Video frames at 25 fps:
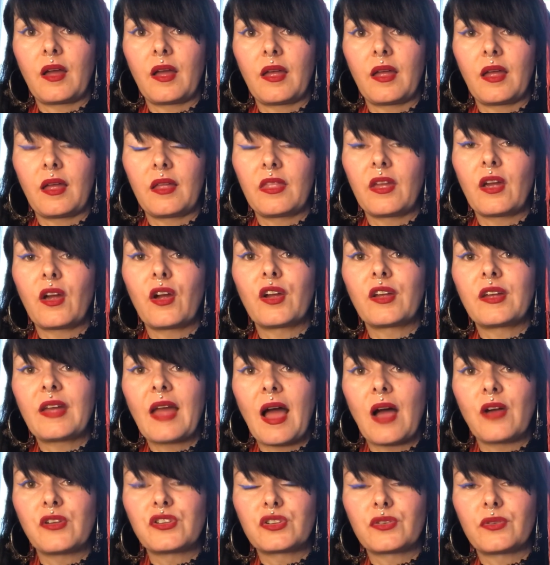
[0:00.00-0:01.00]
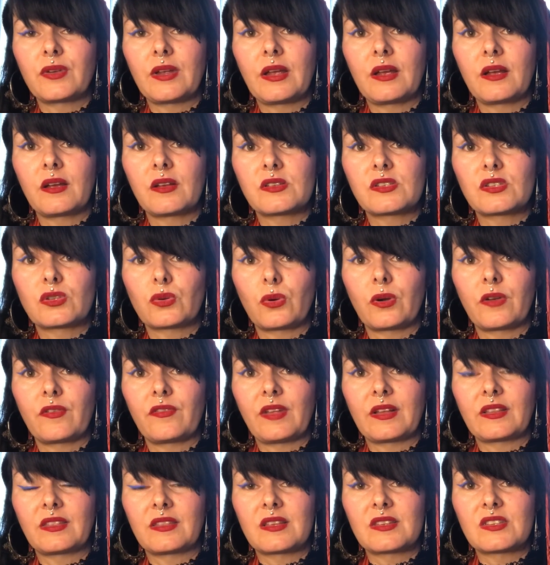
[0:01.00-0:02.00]
encountering sort of
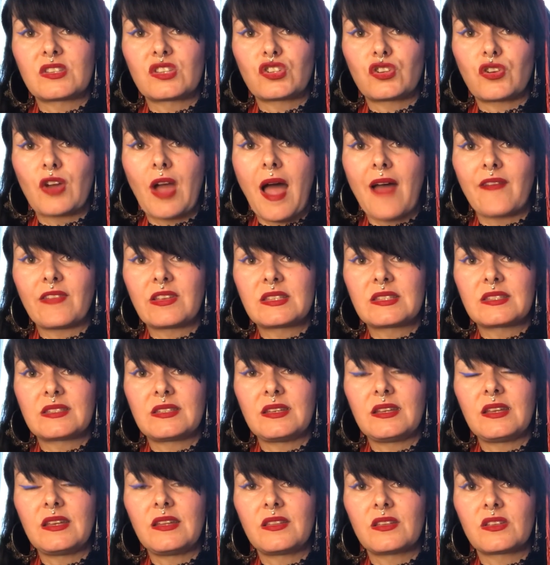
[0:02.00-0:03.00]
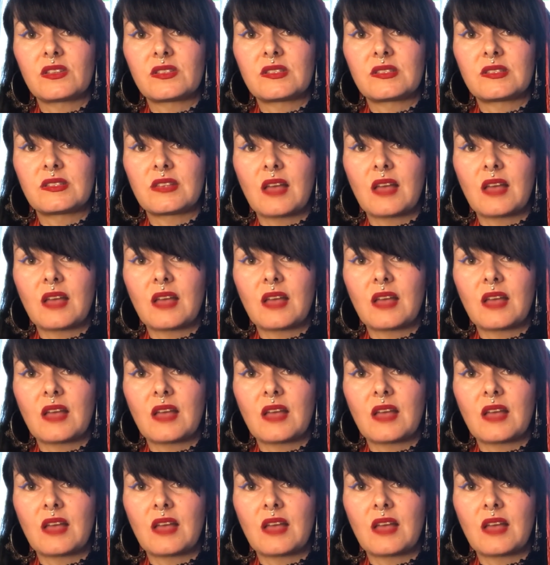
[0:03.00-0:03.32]
like this travesty, this